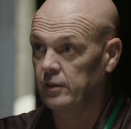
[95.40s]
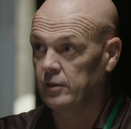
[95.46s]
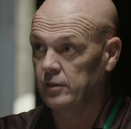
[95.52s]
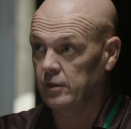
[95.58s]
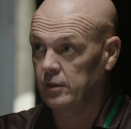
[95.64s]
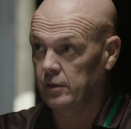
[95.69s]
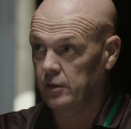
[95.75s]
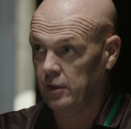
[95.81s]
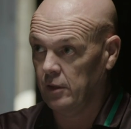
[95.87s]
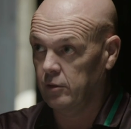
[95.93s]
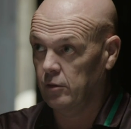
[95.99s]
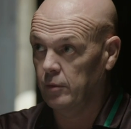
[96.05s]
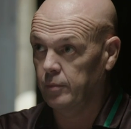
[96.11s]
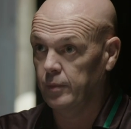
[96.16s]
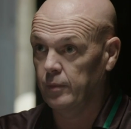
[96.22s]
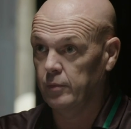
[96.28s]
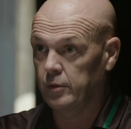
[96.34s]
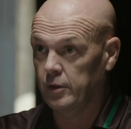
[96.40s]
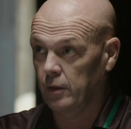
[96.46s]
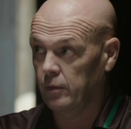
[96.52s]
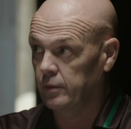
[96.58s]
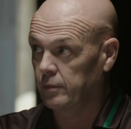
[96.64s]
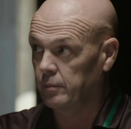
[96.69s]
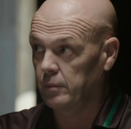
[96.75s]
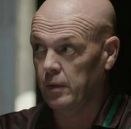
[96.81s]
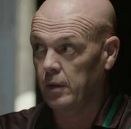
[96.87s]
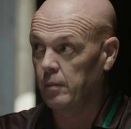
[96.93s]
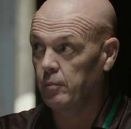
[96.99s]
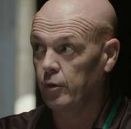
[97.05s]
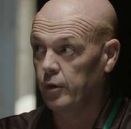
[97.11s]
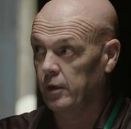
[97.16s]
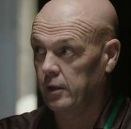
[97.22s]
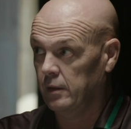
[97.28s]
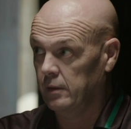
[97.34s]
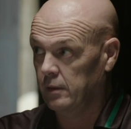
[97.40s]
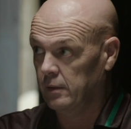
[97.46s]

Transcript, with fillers: in, a, in the club will go a mile.